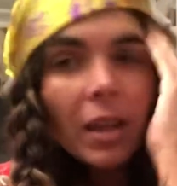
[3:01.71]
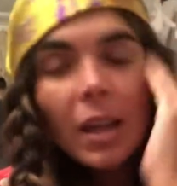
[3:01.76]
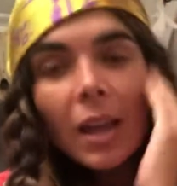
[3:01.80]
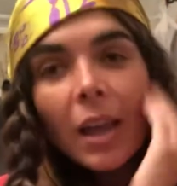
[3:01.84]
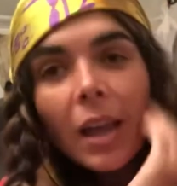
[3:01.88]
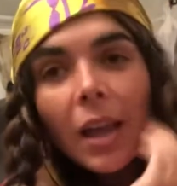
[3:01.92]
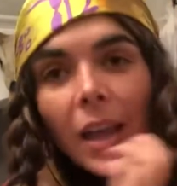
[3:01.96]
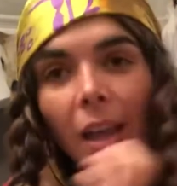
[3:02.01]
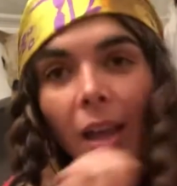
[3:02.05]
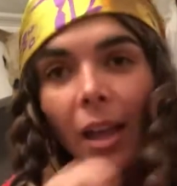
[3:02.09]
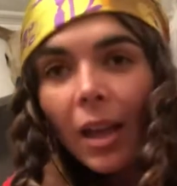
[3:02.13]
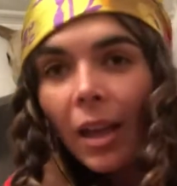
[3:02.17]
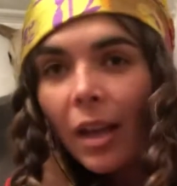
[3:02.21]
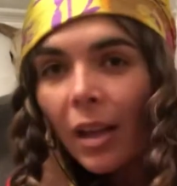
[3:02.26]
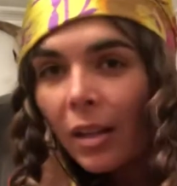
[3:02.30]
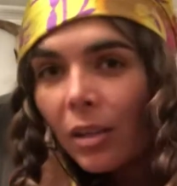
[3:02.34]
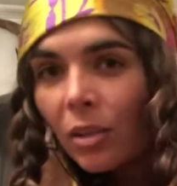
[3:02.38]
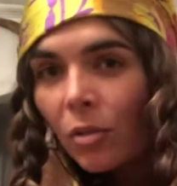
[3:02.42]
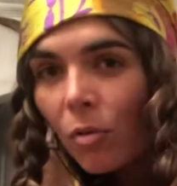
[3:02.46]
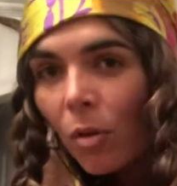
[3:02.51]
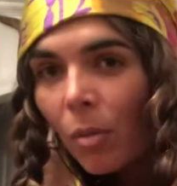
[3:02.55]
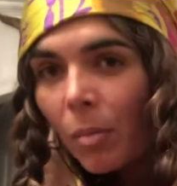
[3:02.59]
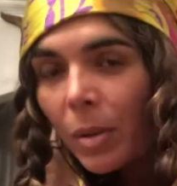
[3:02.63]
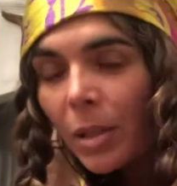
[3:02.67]
and
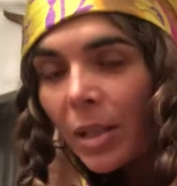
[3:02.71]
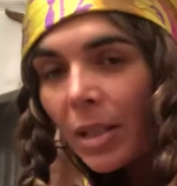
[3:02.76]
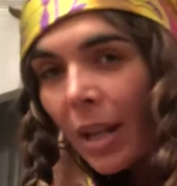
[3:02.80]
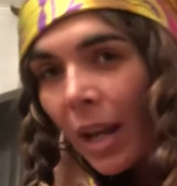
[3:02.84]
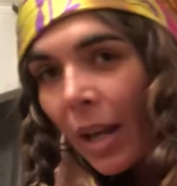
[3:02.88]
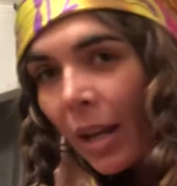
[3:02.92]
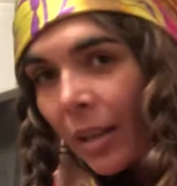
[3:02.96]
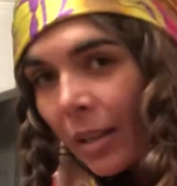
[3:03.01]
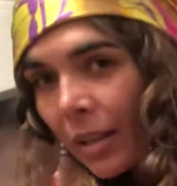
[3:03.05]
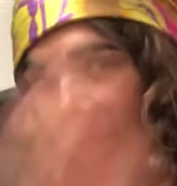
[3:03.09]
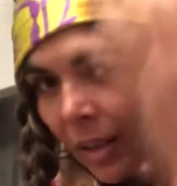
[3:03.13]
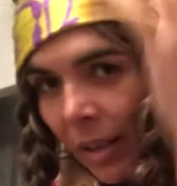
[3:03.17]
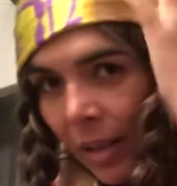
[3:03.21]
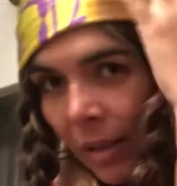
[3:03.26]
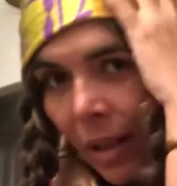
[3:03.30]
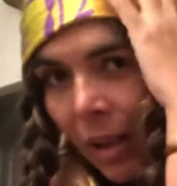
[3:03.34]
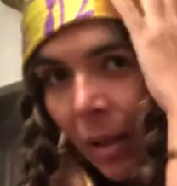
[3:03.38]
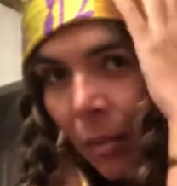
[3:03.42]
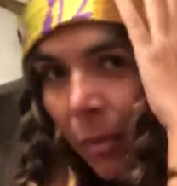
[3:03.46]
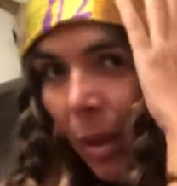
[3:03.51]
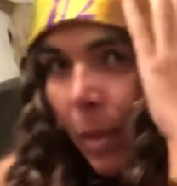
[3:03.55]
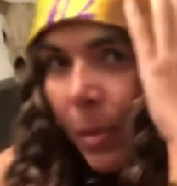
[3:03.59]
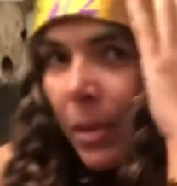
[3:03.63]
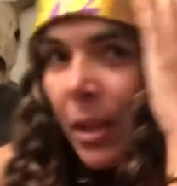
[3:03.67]
you won't be tangling
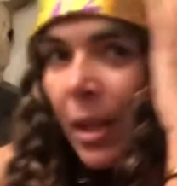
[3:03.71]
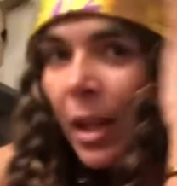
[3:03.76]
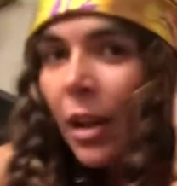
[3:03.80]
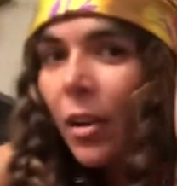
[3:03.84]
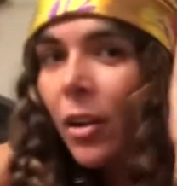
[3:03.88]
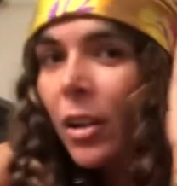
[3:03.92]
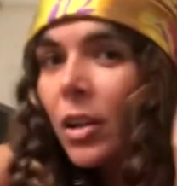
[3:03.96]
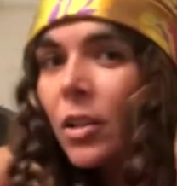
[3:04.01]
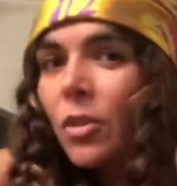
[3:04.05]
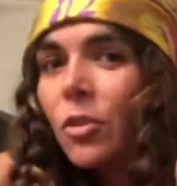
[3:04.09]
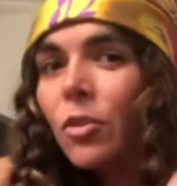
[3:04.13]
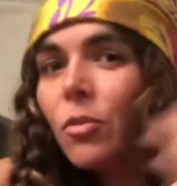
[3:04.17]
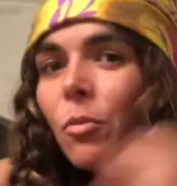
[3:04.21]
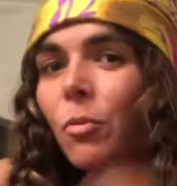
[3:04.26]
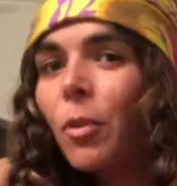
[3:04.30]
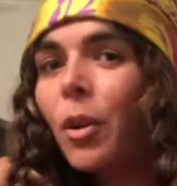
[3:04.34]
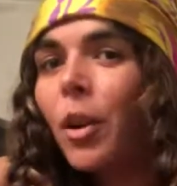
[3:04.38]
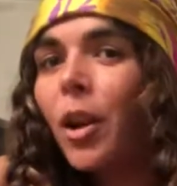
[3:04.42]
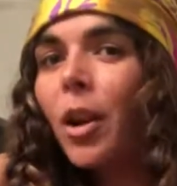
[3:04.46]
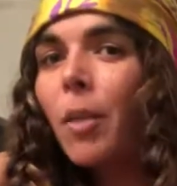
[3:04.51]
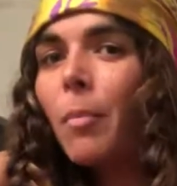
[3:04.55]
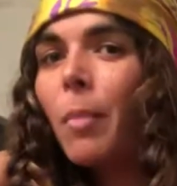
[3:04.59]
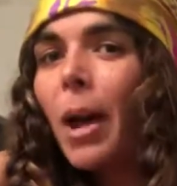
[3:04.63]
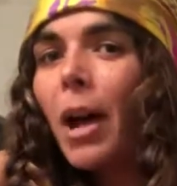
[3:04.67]
like maybe the areas you're
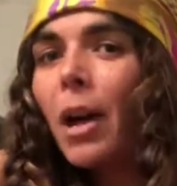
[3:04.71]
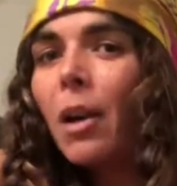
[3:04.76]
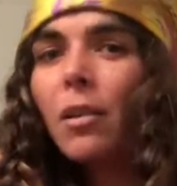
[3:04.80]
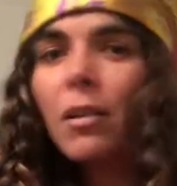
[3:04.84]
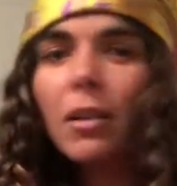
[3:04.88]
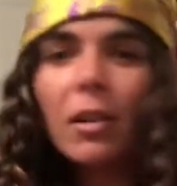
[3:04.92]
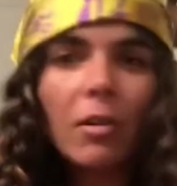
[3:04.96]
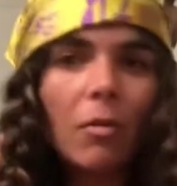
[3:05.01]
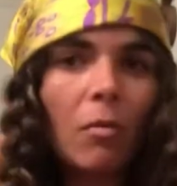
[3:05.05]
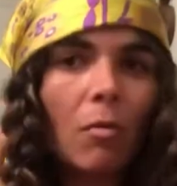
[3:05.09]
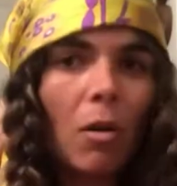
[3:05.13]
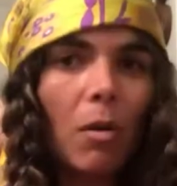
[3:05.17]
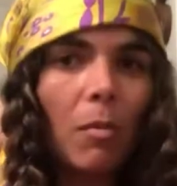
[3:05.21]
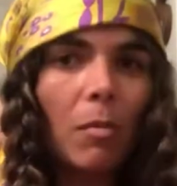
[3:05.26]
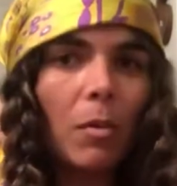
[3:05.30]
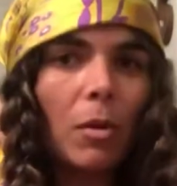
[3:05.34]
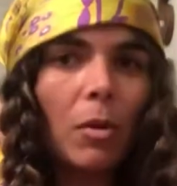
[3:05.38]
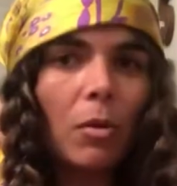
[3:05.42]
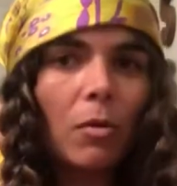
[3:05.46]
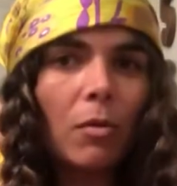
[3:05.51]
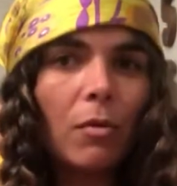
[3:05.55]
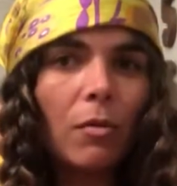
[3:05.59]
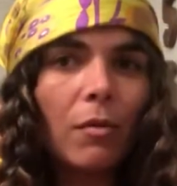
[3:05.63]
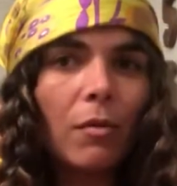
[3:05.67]
worried about, and it won't move.